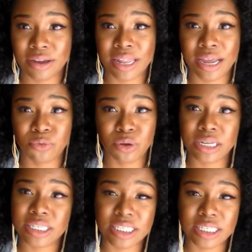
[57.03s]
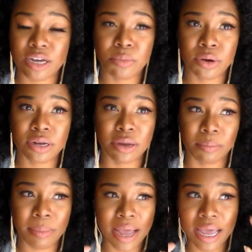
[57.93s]
They're like really stubborn,
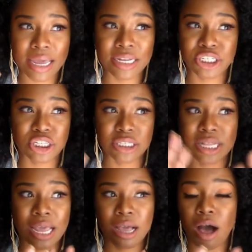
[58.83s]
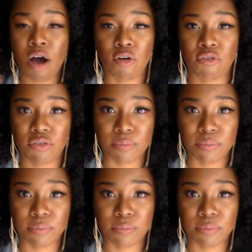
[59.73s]
their mind is just like off.